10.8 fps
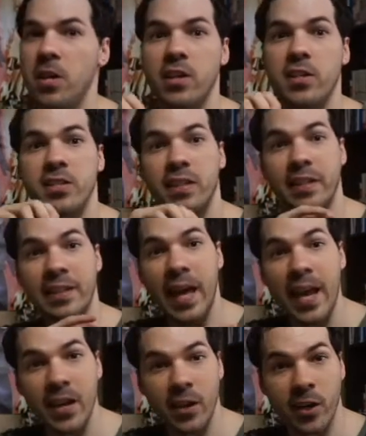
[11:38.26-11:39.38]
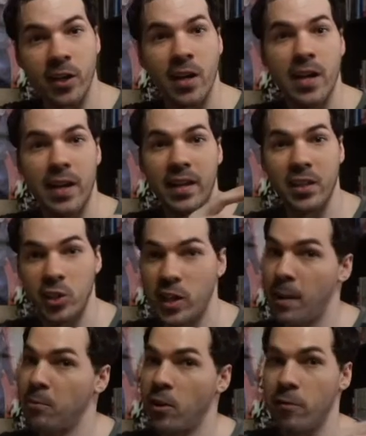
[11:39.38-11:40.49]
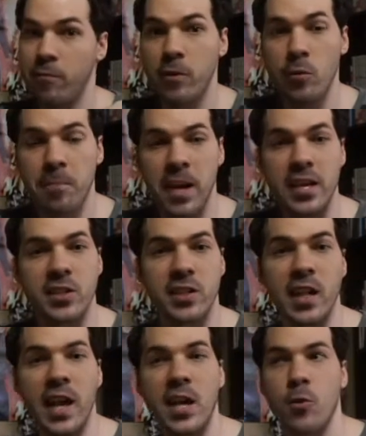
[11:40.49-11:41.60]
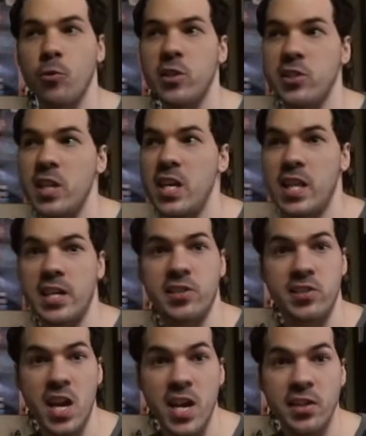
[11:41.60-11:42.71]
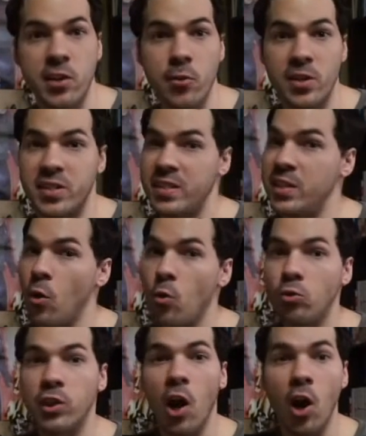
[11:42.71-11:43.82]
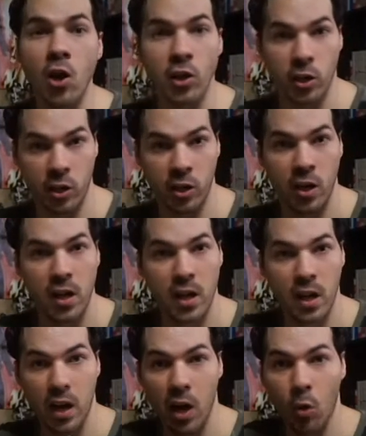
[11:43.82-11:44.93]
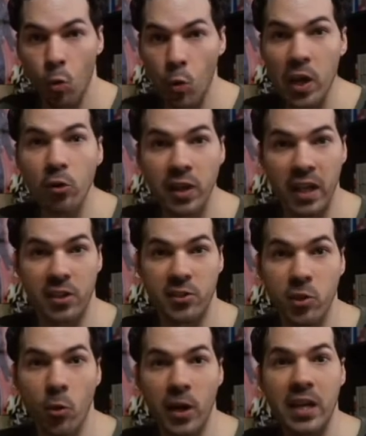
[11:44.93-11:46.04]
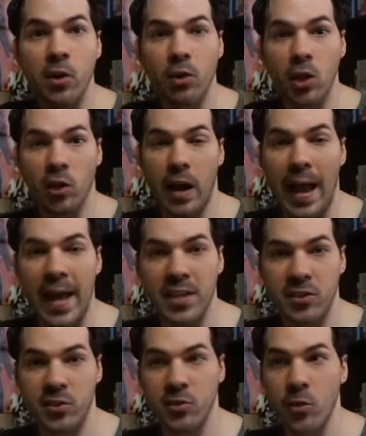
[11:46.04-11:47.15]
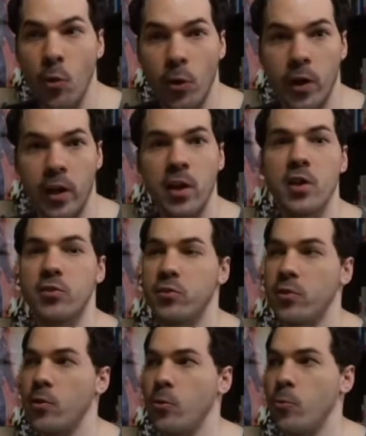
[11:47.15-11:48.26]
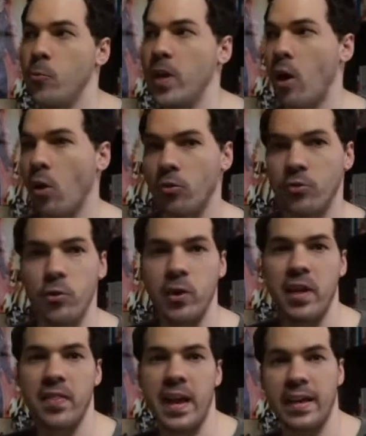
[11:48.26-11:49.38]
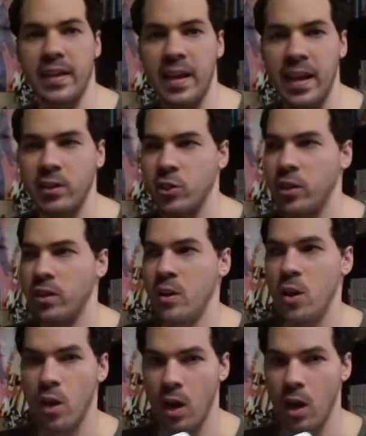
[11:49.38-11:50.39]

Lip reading: because later in the chapter, a few pages later, we see that Saito is no longer wielding a sword. He no longer has a sword, so we also get that connection